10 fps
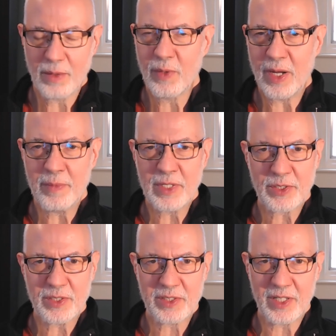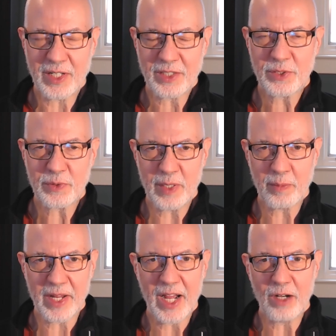Wim, this is an
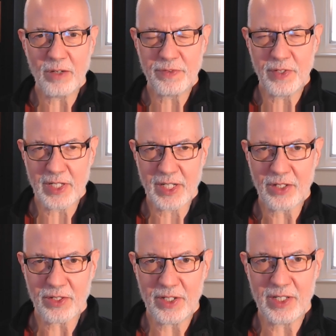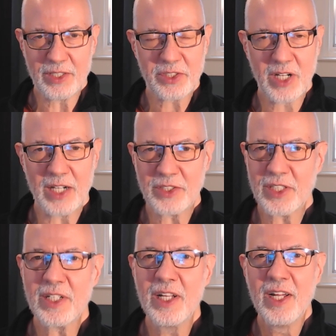extremely helpful and clear
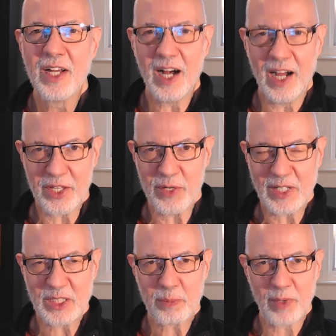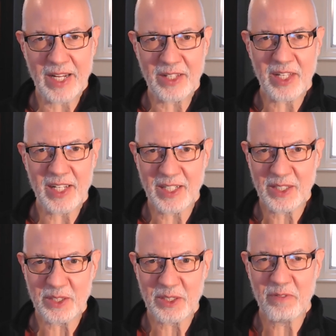discussion. You explain
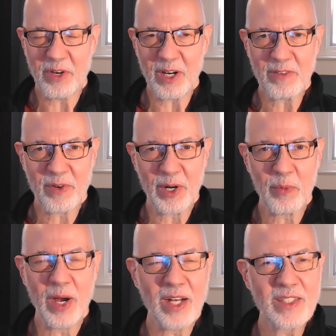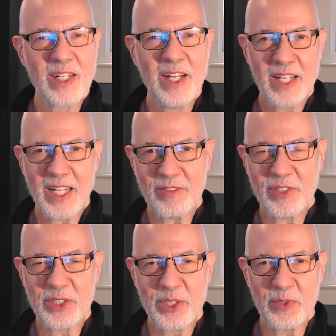things very, very well,
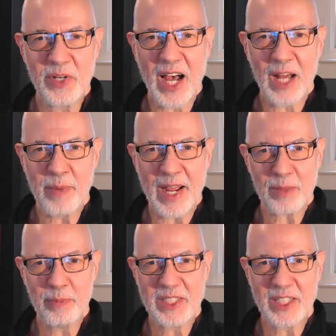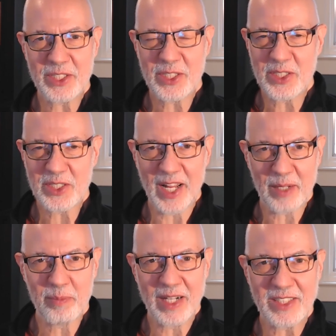even to non-mathematicians
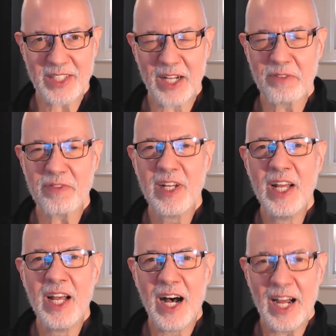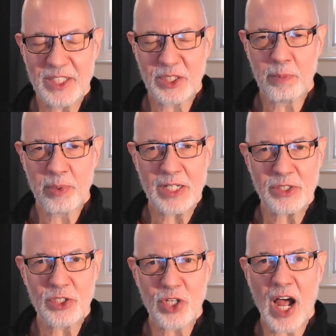like myself. It's a
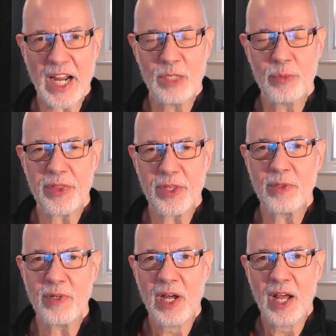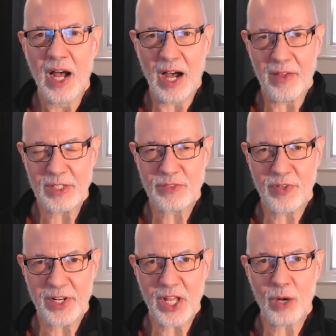pleasure talking with you. This
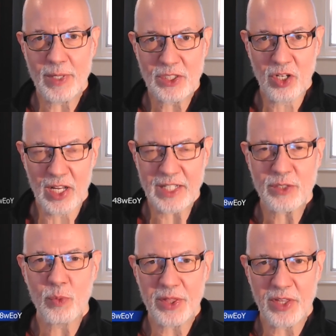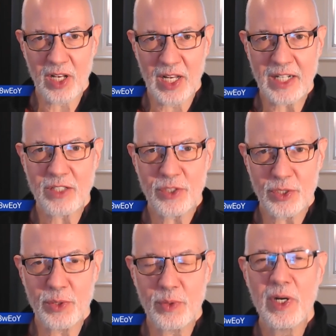video is linked with a link
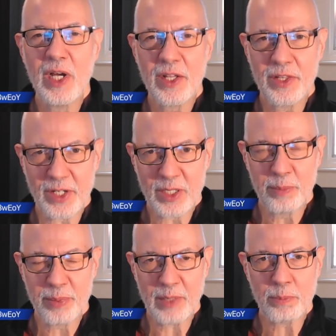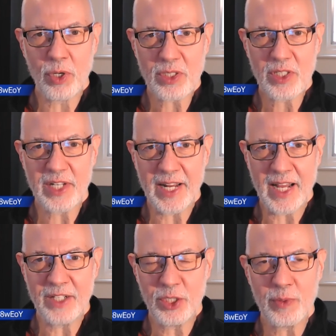to the complete booklet, and
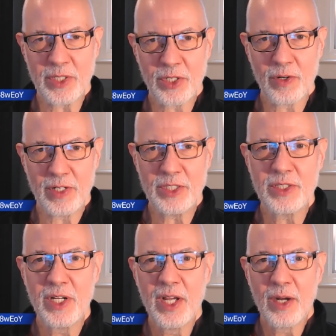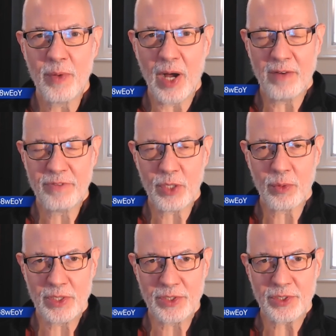I do encourage
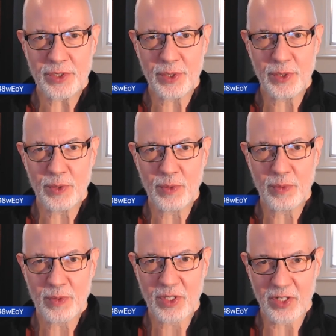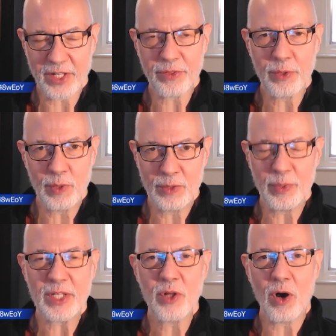viewers to click through and
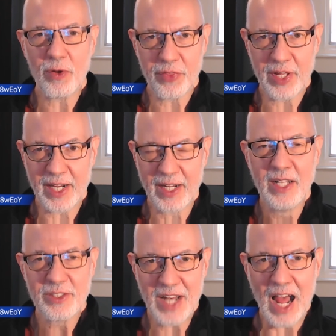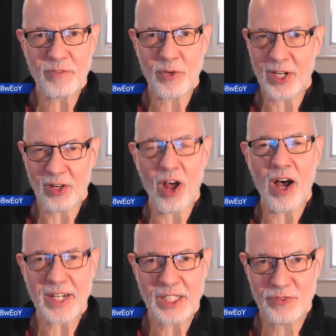read the whole thing. It's not very
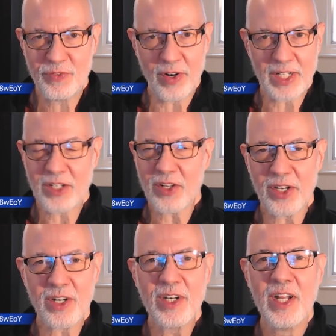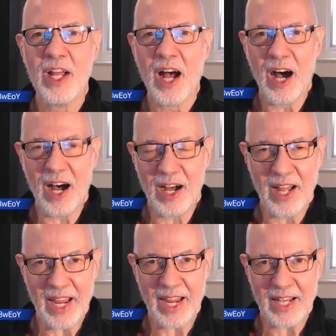long, it's very clear,
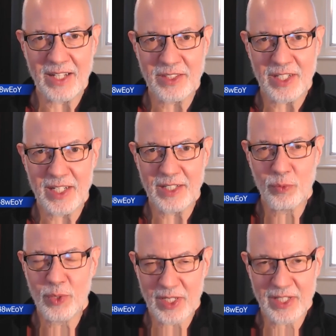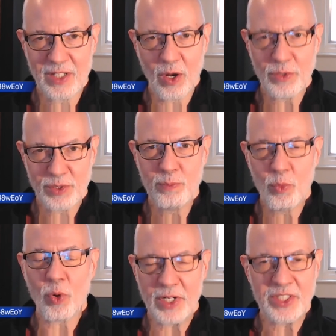and it really goes
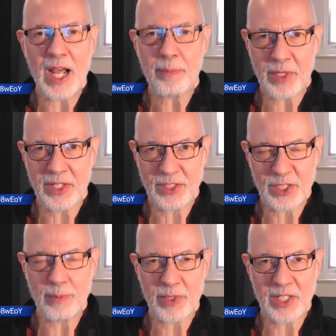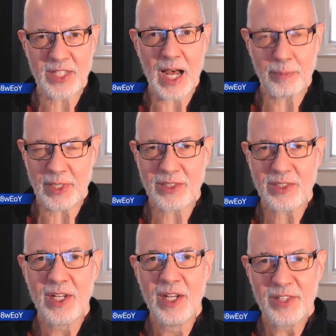more in depth into some of the topics
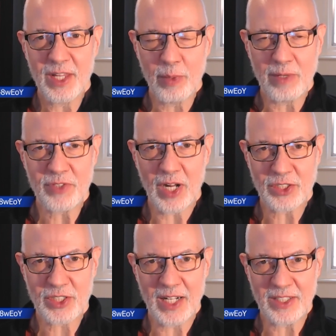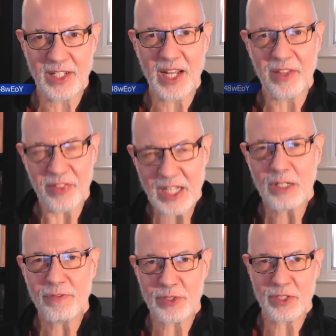that we've touched on today. Thank
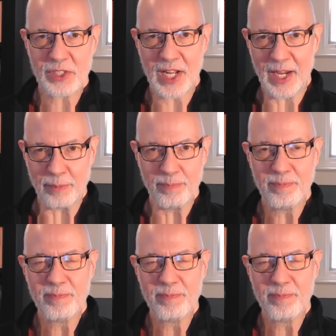you for your time.